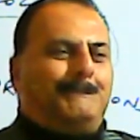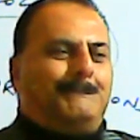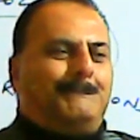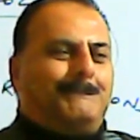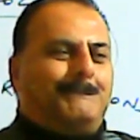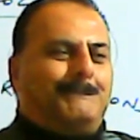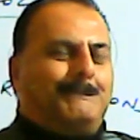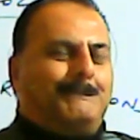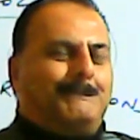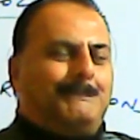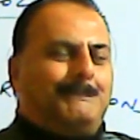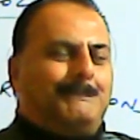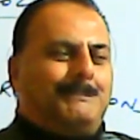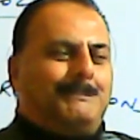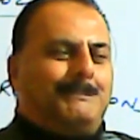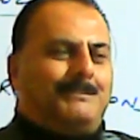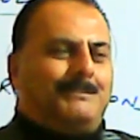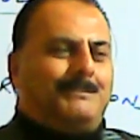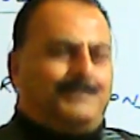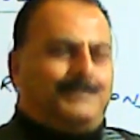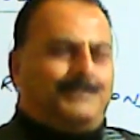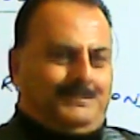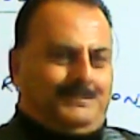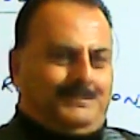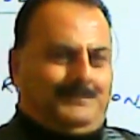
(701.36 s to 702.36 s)
Okay, sir. Yes,
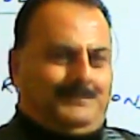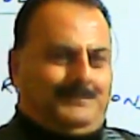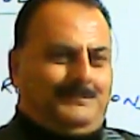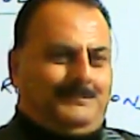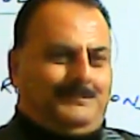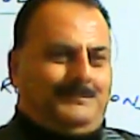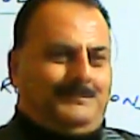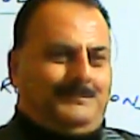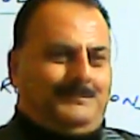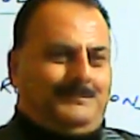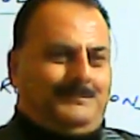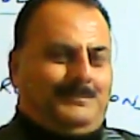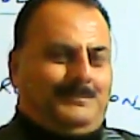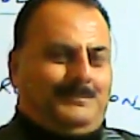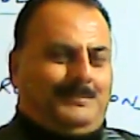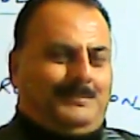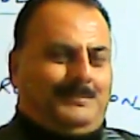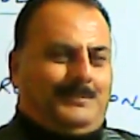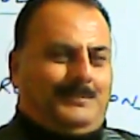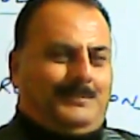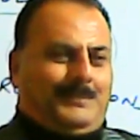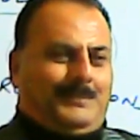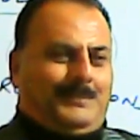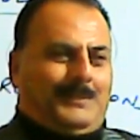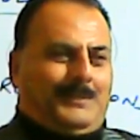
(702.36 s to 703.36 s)
sir. All right,
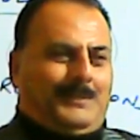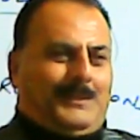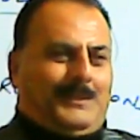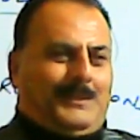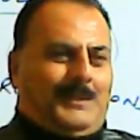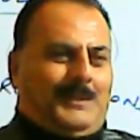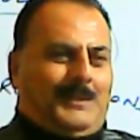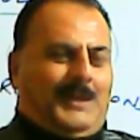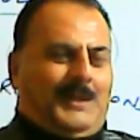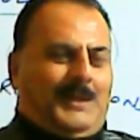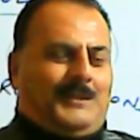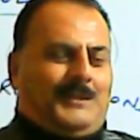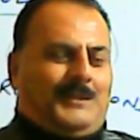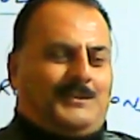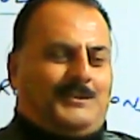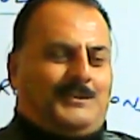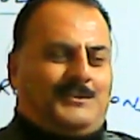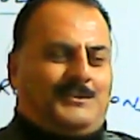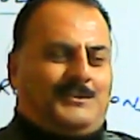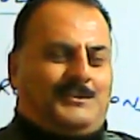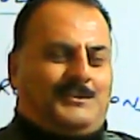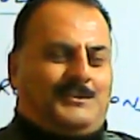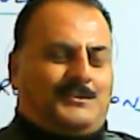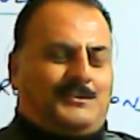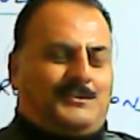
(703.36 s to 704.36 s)
sir. Yes.
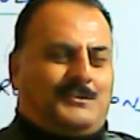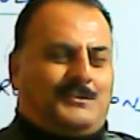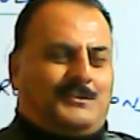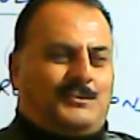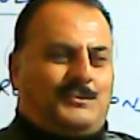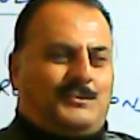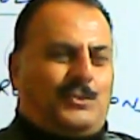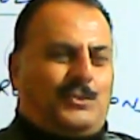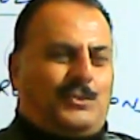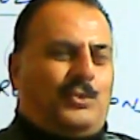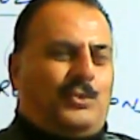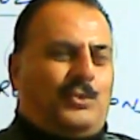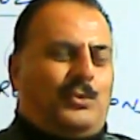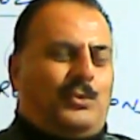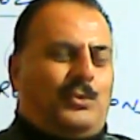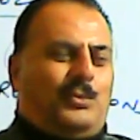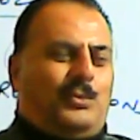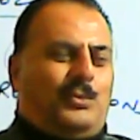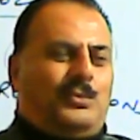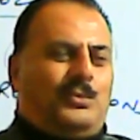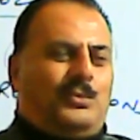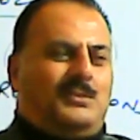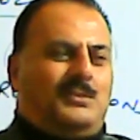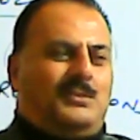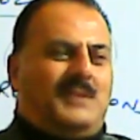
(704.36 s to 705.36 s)
So
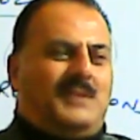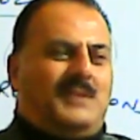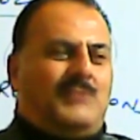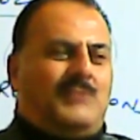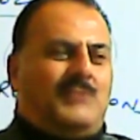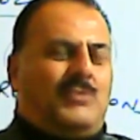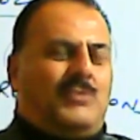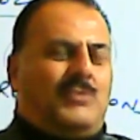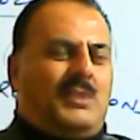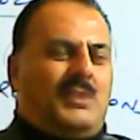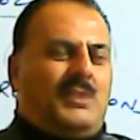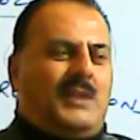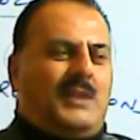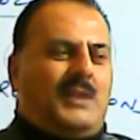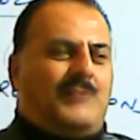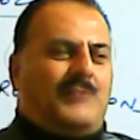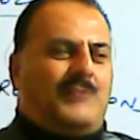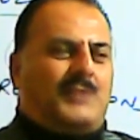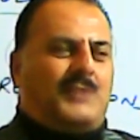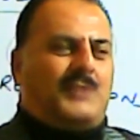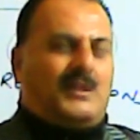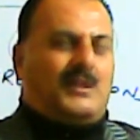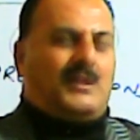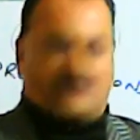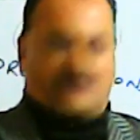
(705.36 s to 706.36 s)
then we will live
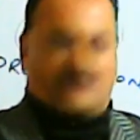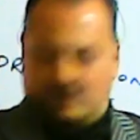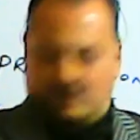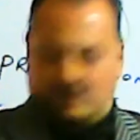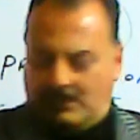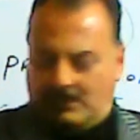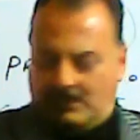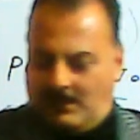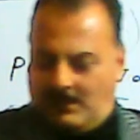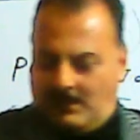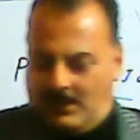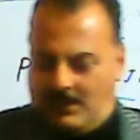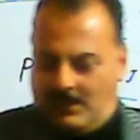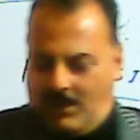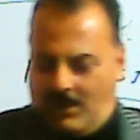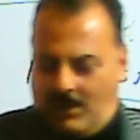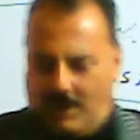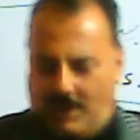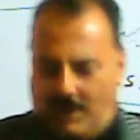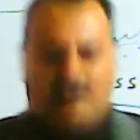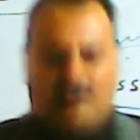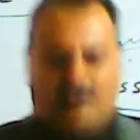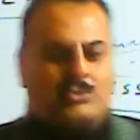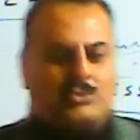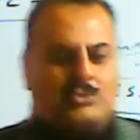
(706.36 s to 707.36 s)
talk.
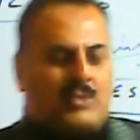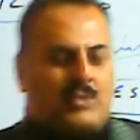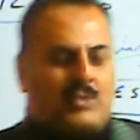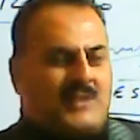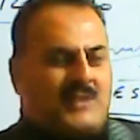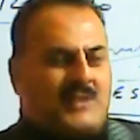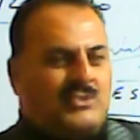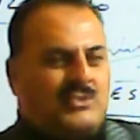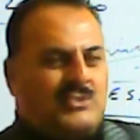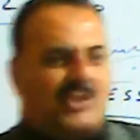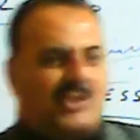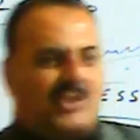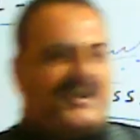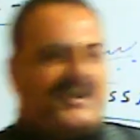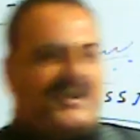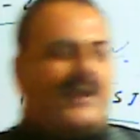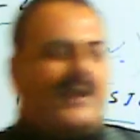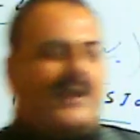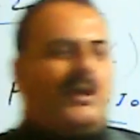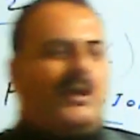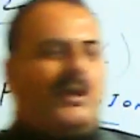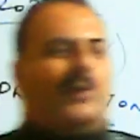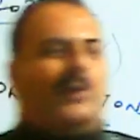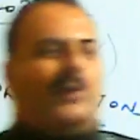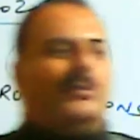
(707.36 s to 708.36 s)
Okay, so class is going to
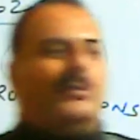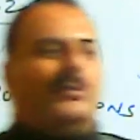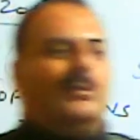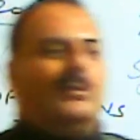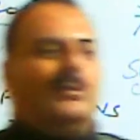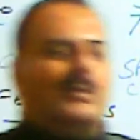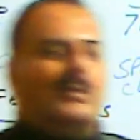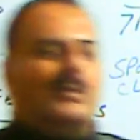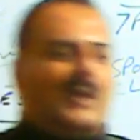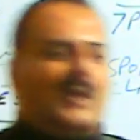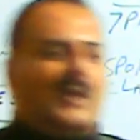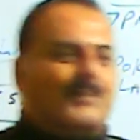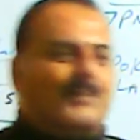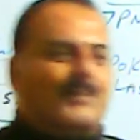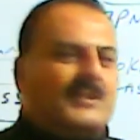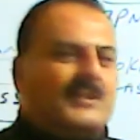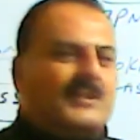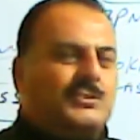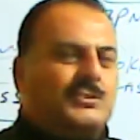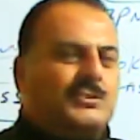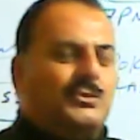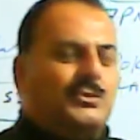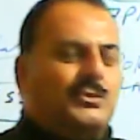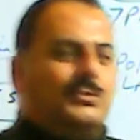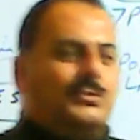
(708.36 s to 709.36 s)
end now. God
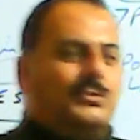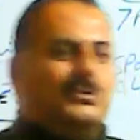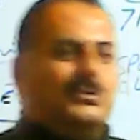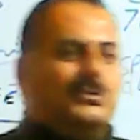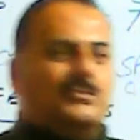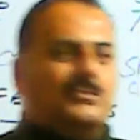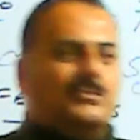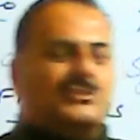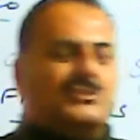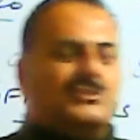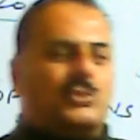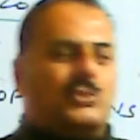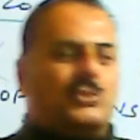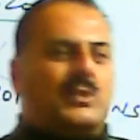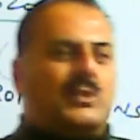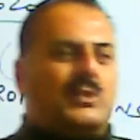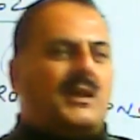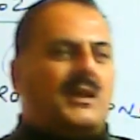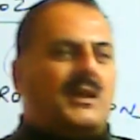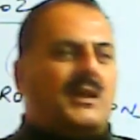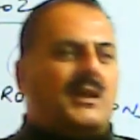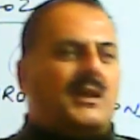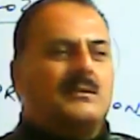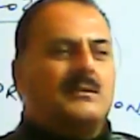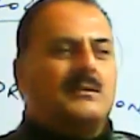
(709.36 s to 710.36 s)
bless you. Wish you good
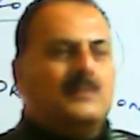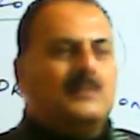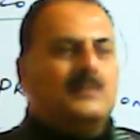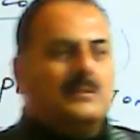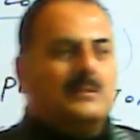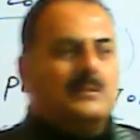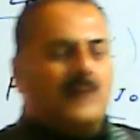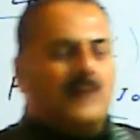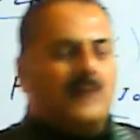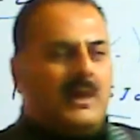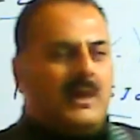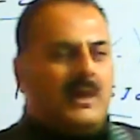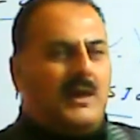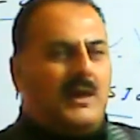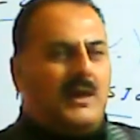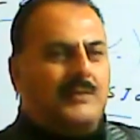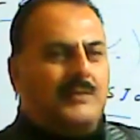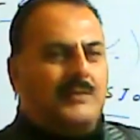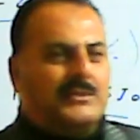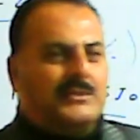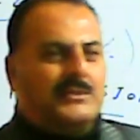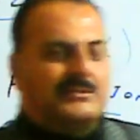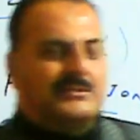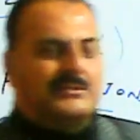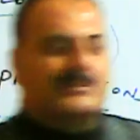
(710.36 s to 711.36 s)
luck. Allah
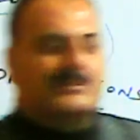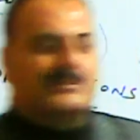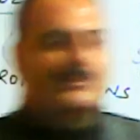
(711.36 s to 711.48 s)
Hafiz.